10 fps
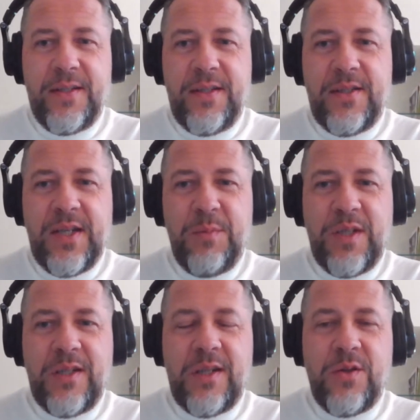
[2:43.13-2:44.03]

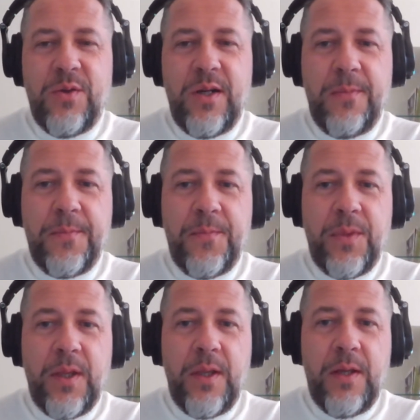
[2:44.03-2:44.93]
systems, etc.
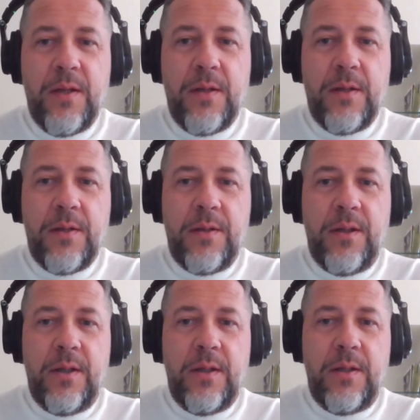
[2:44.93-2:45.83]

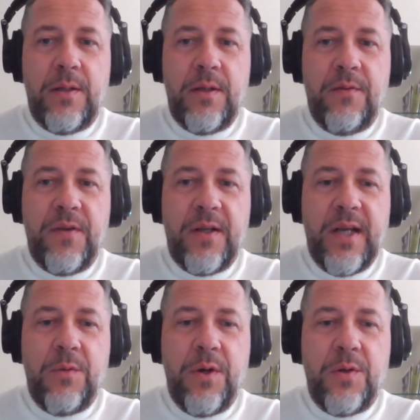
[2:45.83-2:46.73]
In the Eiffel
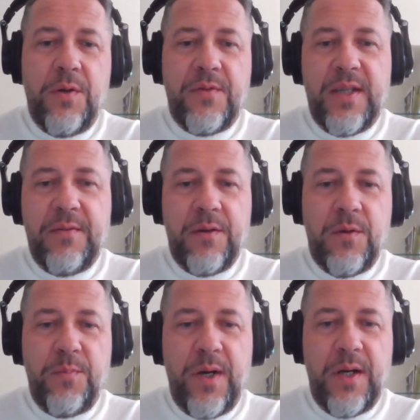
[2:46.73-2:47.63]
Tower, you have
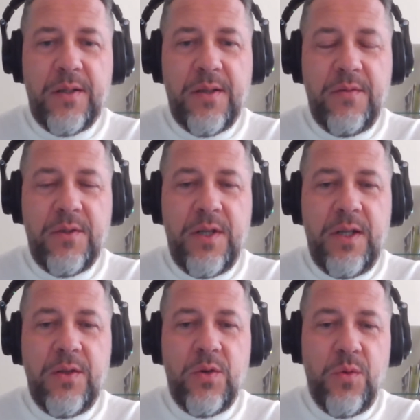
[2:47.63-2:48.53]
several parts.
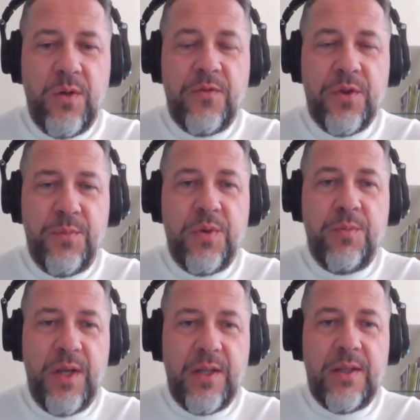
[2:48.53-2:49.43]
Obviously, the one for the
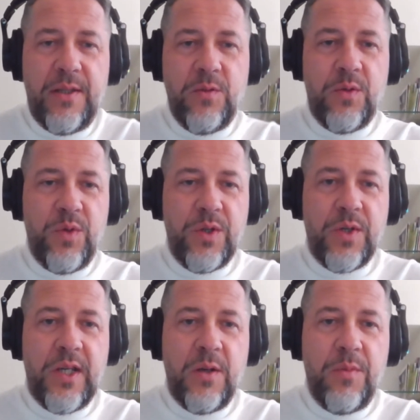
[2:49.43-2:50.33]
public, this is the one we're
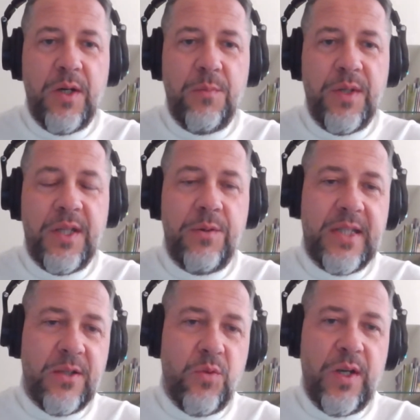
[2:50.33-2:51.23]
talking about, but there
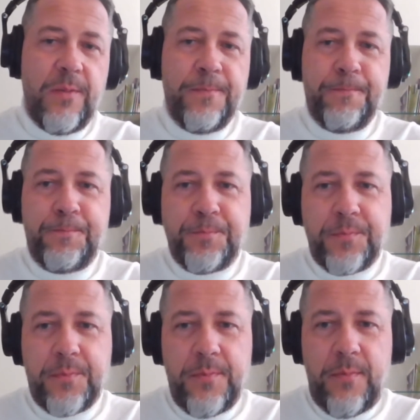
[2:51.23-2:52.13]
is as well
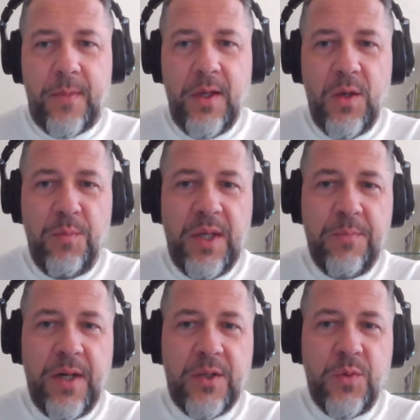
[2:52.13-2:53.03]
a
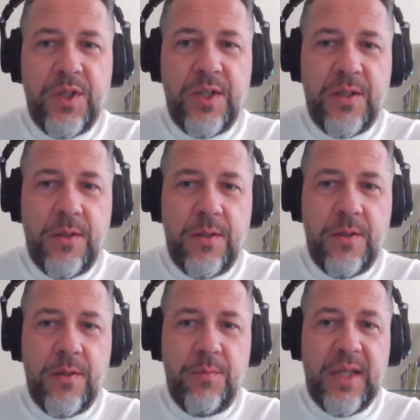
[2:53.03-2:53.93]
big part which is a
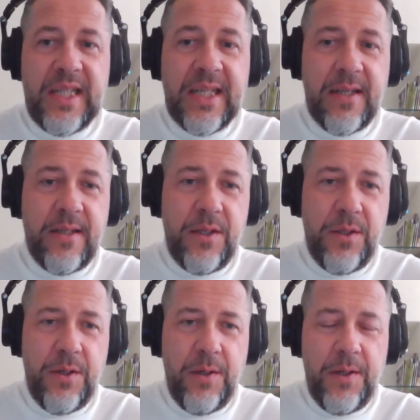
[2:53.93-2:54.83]
big data center.